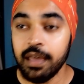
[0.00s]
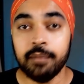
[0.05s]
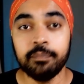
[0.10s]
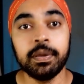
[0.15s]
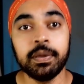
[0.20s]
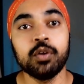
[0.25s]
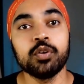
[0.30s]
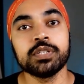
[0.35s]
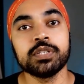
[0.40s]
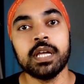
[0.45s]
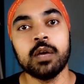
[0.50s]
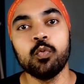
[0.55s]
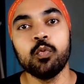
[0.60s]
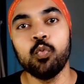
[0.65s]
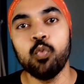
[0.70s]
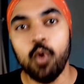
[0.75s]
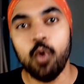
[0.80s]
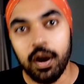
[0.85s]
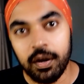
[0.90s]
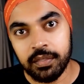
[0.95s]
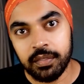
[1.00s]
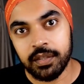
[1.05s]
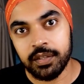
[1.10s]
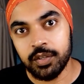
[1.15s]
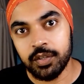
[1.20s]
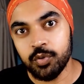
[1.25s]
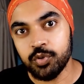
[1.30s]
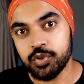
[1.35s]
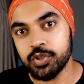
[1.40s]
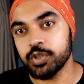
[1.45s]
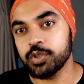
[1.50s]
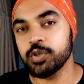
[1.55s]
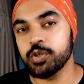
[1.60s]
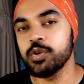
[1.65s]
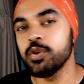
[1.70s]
because I want the user to